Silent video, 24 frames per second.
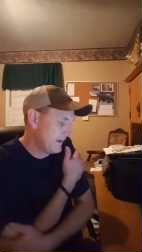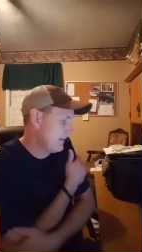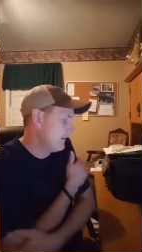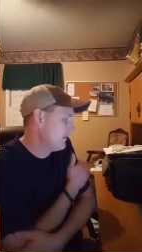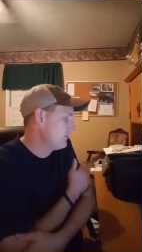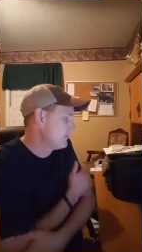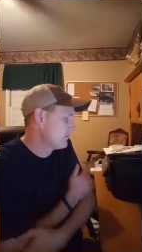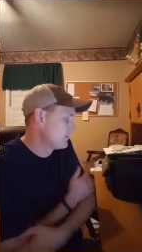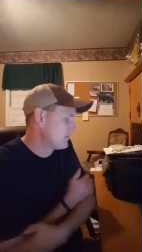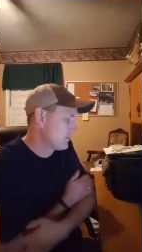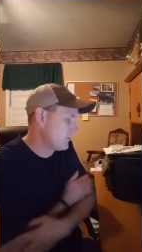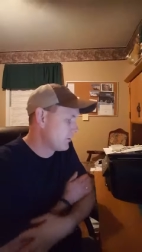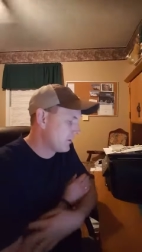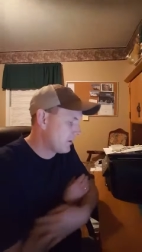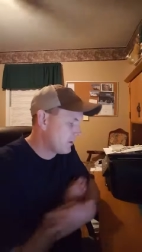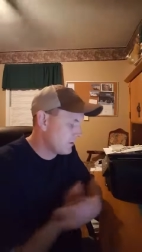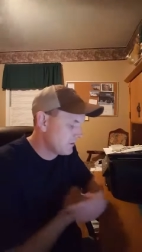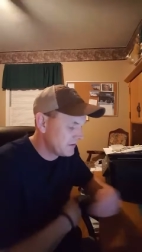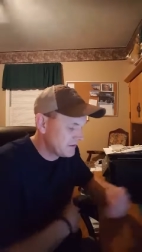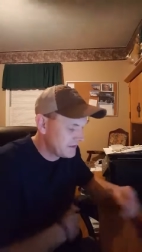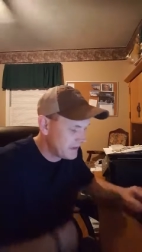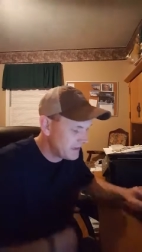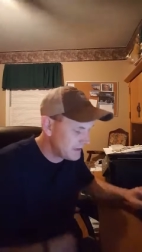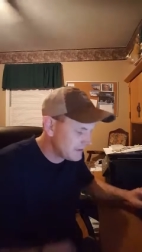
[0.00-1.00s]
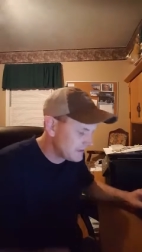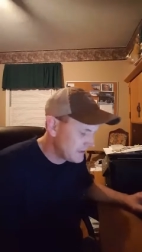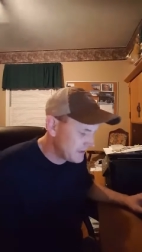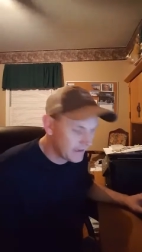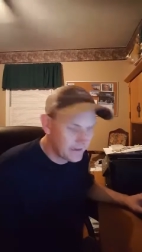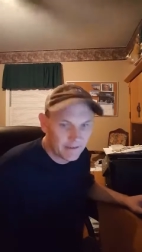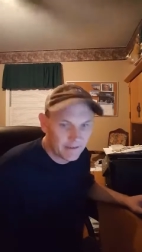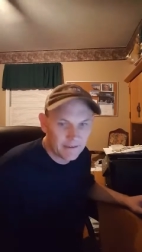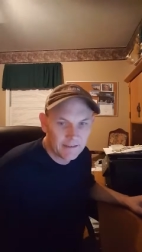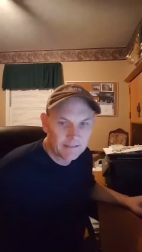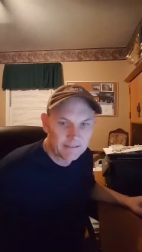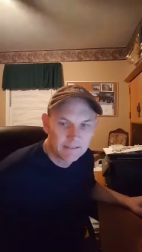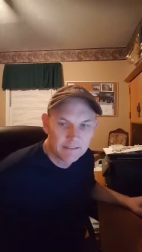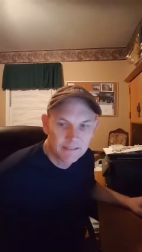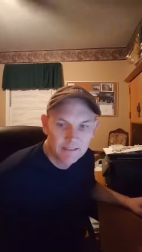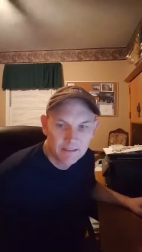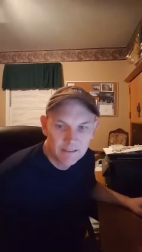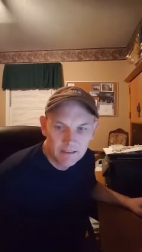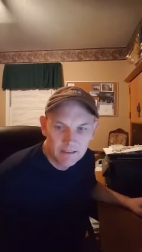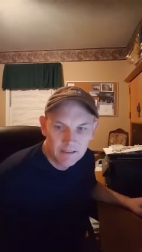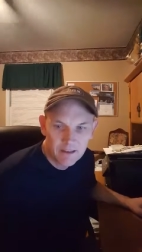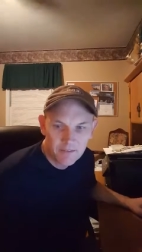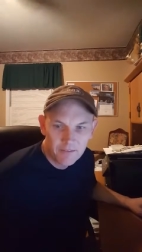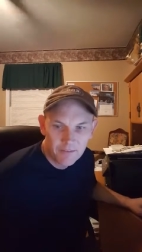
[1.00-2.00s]
what's going on, Jesse?
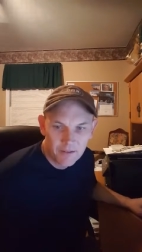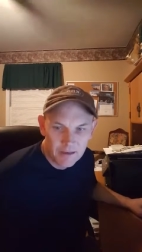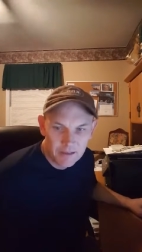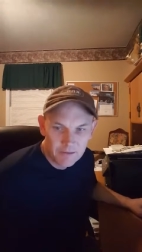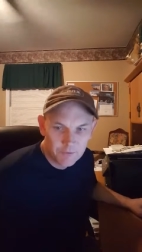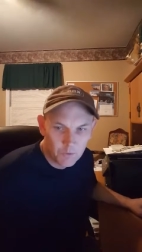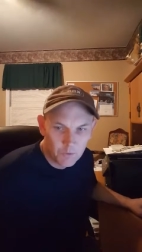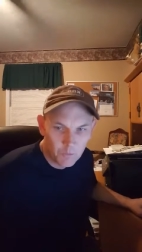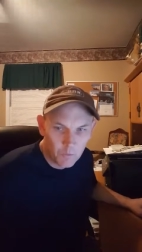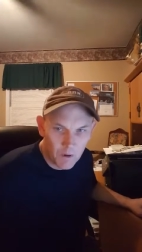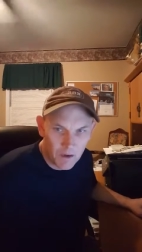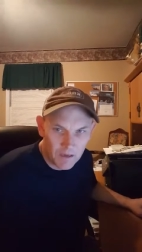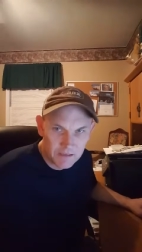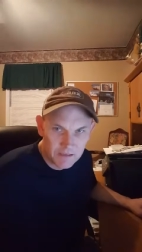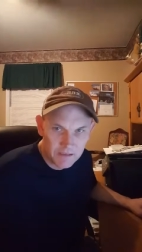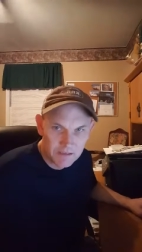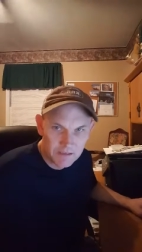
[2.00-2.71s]
Thanks for watching,